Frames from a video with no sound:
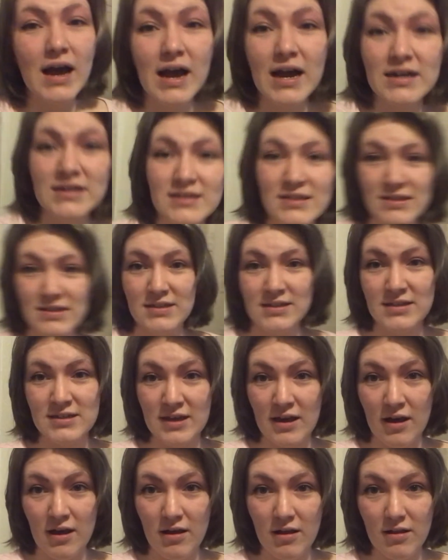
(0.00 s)
I
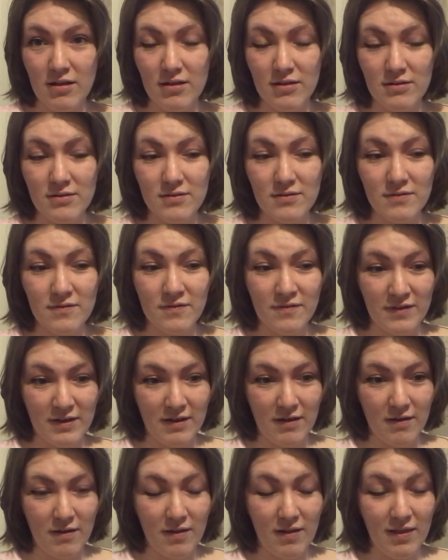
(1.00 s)
still
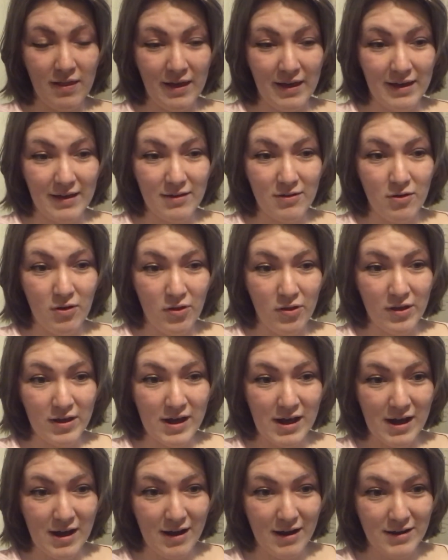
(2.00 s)
feel like all the
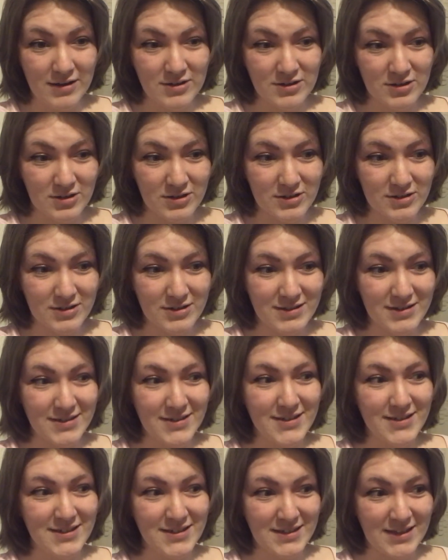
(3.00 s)
characters and
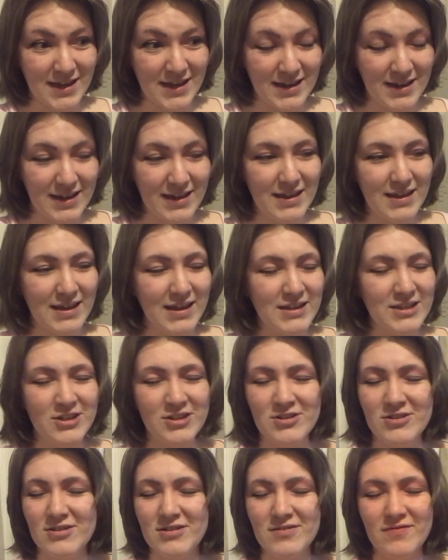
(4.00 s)
the setting, it's
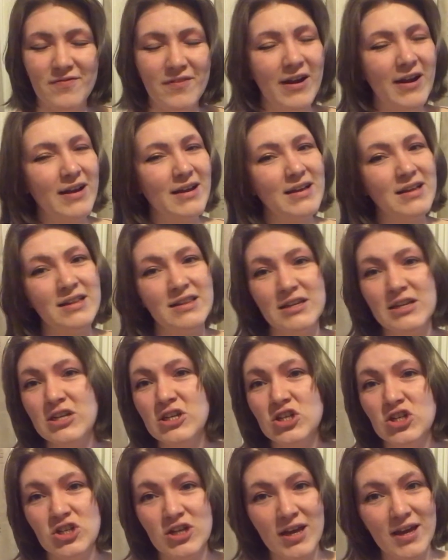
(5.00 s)
just very
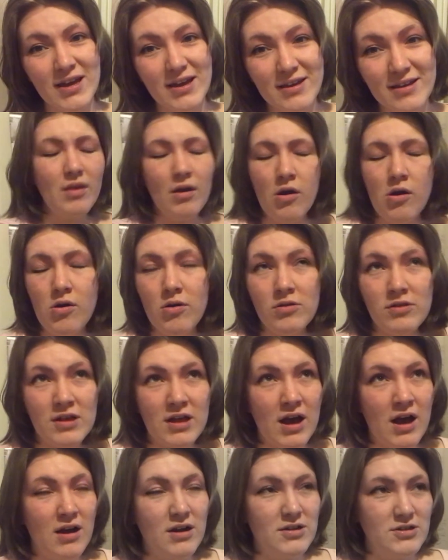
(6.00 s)
cliche. All the
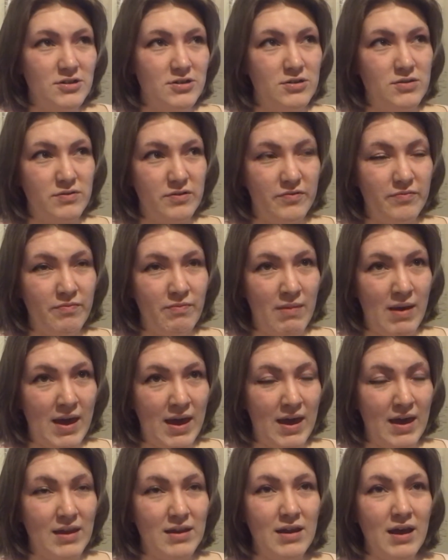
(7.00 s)
characters we've
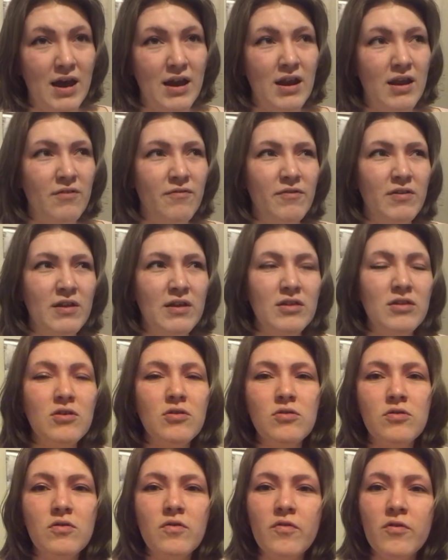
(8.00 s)
met, and I feel like the
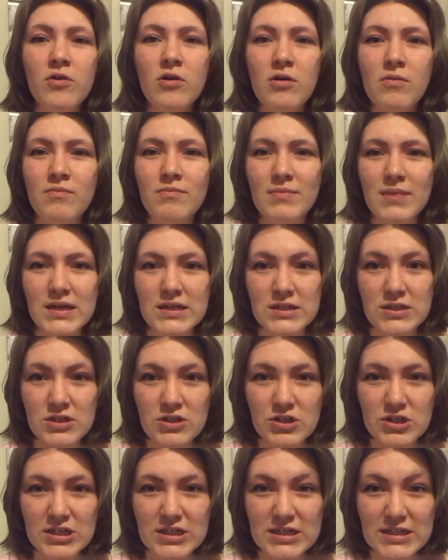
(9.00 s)
overall
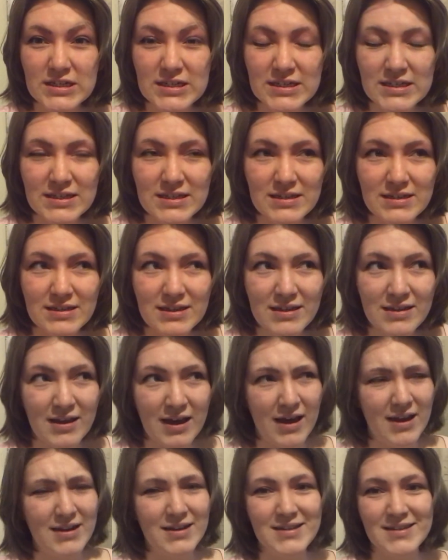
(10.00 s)
mystery isn't
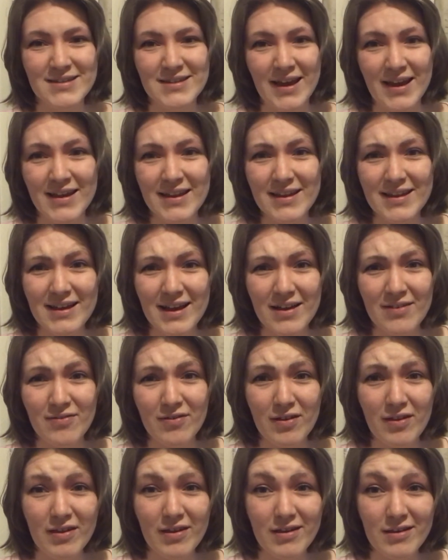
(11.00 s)
that exciting. I
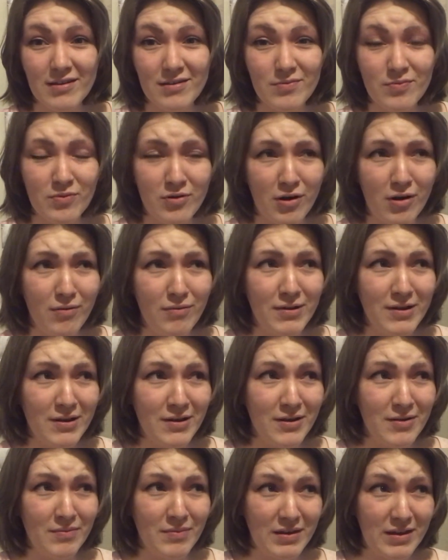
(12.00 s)
feel like it's probably
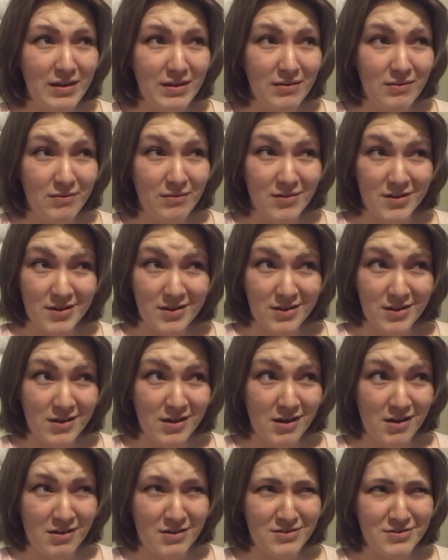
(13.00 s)
gonna be one of the
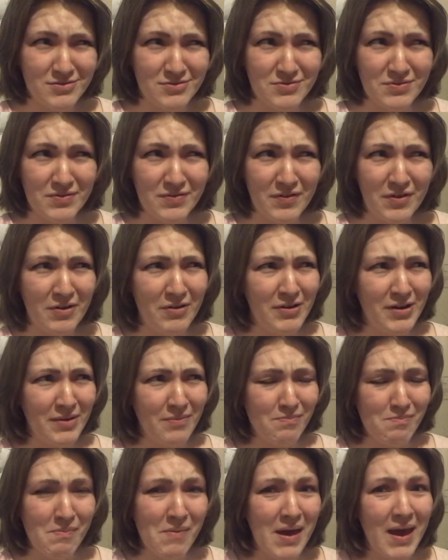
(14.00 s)
characters we've already
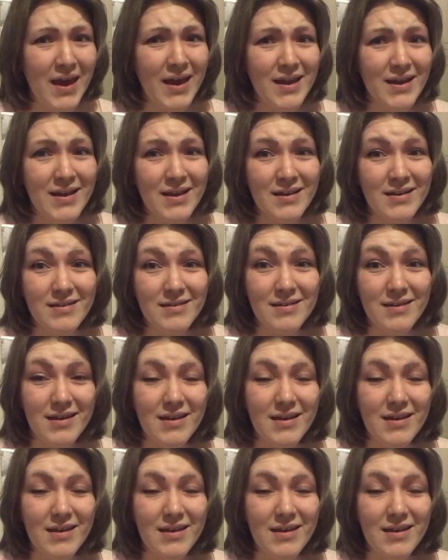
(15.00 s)
met, and